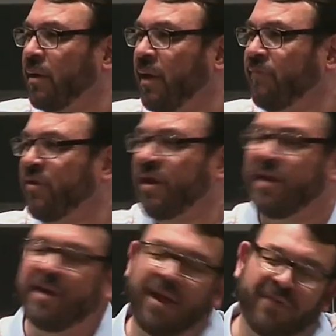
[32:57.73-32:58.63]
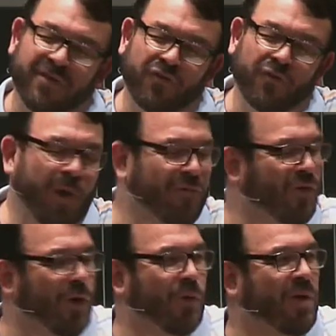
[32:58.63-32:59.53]
even as a
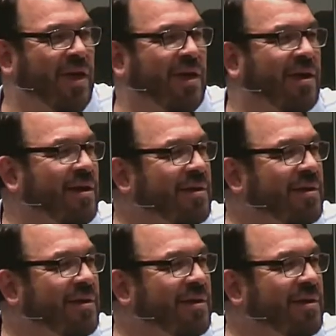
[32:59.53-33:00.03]
12-year-old kid,